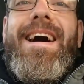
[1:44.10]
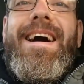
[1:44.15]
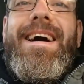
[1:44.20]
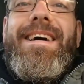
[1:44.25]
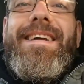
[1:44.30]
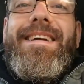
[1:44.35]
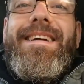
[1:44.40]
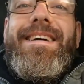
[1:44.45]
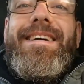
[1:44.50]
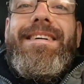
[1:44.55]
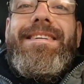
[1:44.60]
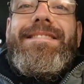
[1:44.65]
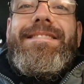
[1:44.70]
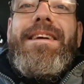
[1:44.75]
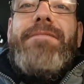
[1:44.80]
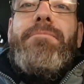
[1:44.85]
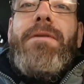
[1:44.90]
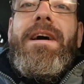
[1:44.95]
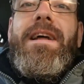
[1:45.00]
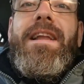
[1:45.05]
Hi,
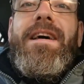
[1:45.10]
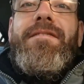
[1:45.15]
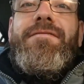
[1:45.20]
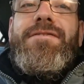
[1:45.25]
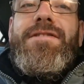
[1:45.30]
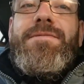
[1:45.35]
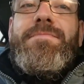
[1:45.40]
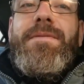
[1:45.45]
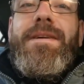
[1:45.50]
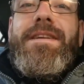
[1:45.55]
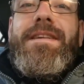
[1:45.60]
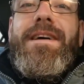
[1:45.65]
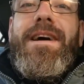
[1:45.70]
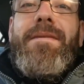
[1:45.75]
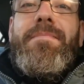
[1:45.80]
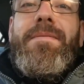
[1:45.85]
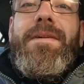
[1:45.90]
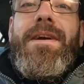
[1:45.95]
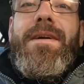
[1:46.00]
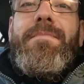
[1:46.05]
guys. Well, I've just picked
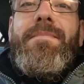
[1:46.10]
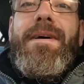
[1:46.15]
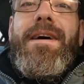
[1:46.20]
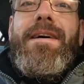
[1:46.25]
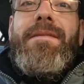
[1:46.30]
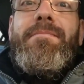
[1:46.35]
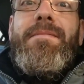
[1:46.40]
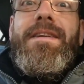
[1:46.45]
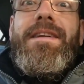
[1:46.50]
Appy up, and